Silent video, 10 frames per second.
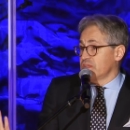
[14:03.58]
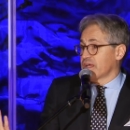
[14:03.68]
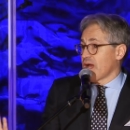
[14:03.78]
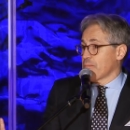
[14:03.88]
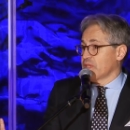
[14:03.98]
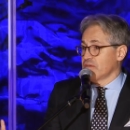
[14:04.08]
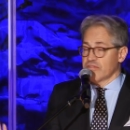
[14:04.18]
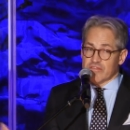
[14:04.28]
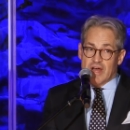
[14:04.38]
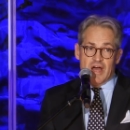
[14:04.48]
is the agape
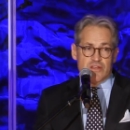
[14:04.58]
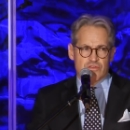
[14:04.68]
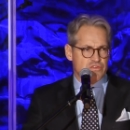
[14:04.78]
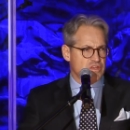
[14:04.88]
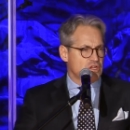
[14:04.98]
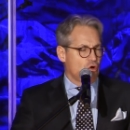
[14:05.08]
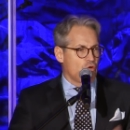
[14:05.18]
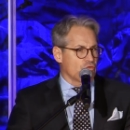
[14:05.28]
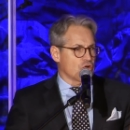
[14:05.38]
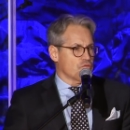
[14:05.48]
love of God. You see it
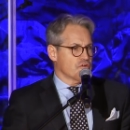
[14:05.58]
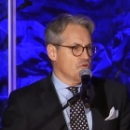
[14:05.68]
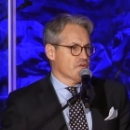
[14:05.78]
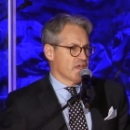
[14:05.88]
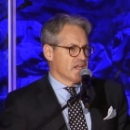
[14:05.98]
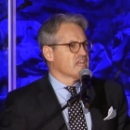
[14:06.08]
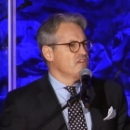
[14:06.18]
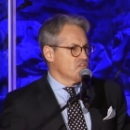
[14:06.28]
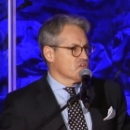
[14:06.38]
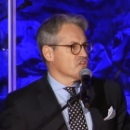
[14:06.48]
over and over and over again. It
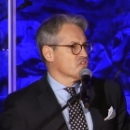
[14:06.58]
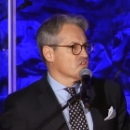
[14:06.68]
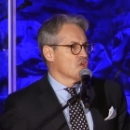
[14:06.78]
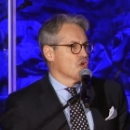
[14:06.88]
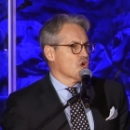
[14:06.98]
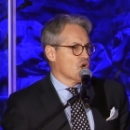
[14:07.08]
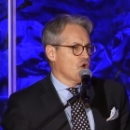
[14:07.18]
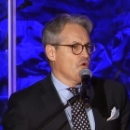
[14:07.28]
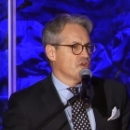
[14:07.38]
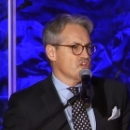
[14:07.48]
gives us
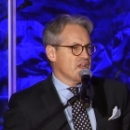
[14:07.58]
courage.